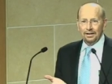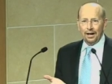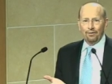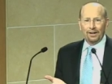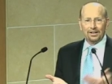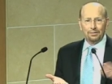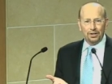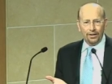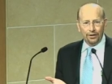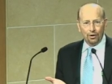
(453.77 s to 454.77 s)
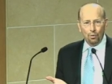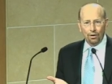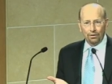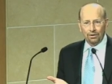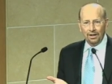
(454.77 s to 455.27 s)
that affects the material
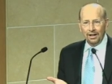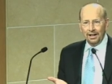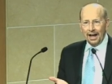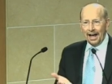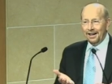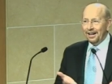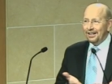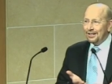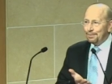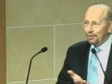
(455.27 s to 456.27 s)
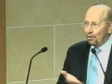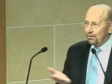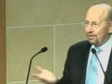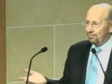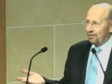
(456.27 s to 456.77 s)
world, and an
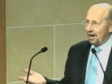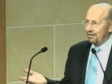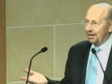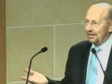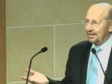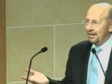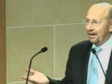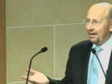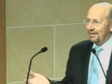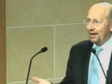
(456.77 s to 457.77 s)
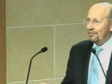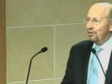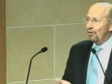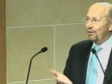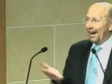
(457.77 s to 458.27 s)
explosive progress that
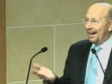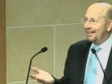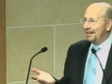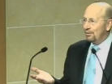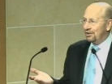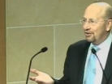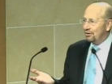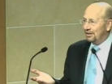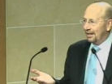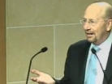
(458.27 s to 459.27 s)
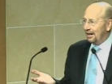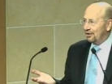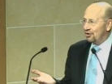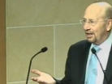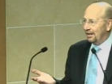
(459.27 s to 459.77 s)
involves anything with digital
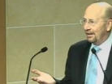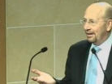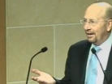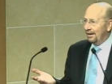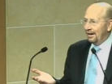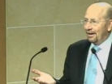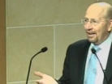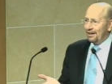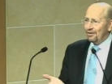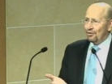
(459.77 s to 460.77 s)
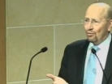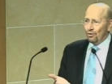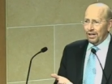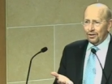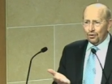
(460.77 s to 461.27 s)
technology. That
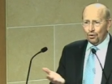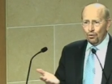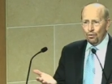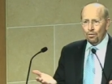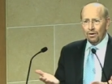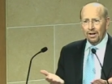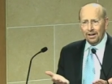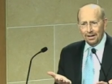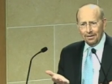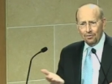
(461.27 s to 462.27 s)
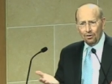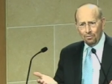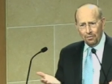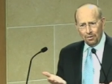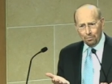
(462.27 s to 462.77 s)
these two
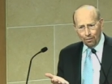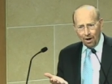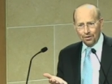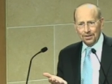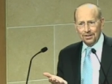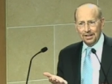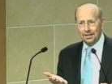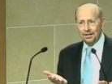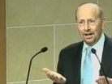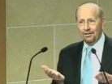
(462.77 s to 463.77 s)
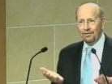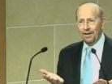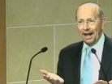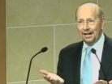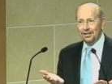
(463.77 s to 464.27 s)
processes of
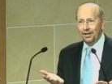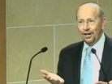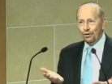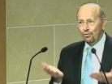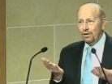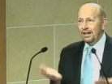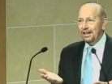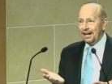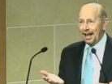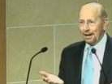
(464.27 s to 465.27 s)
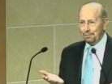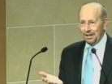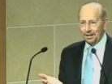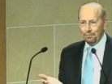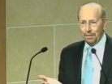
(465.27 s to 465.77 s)
advance really can't
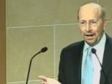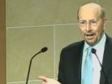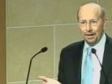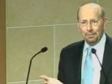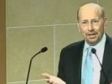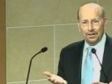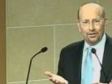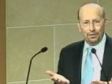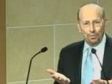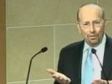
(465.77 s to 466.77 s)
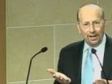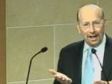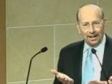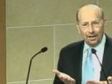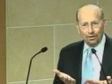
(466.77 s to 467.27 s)
be compared because they're moving
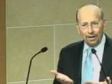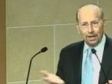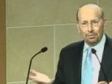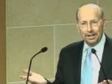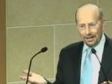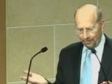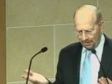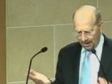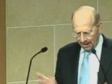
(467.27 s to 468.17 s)
at incredibly different